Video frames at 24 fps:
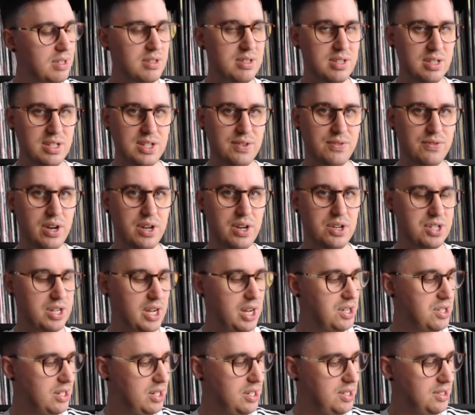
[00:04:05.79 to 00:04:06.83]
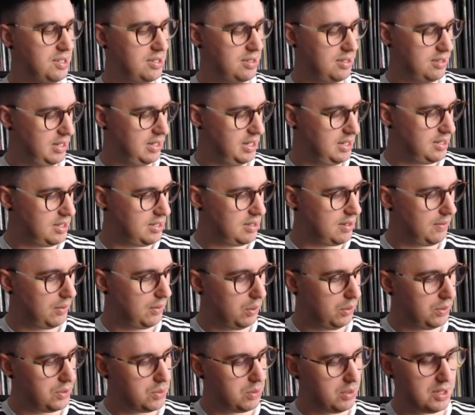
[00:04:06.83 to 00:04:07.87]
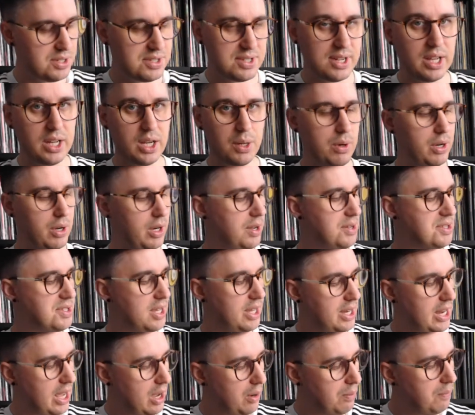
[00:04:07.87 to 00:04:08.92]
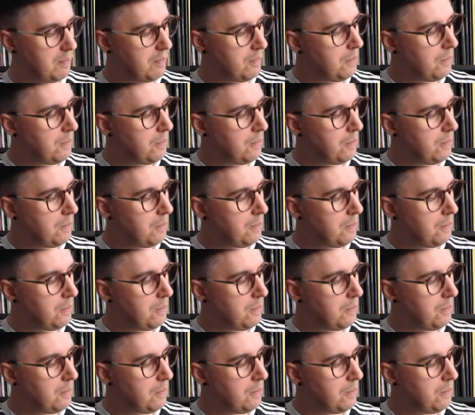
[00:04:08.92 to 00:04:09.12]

The differentiation is is difficult to understand. I won't go into that now.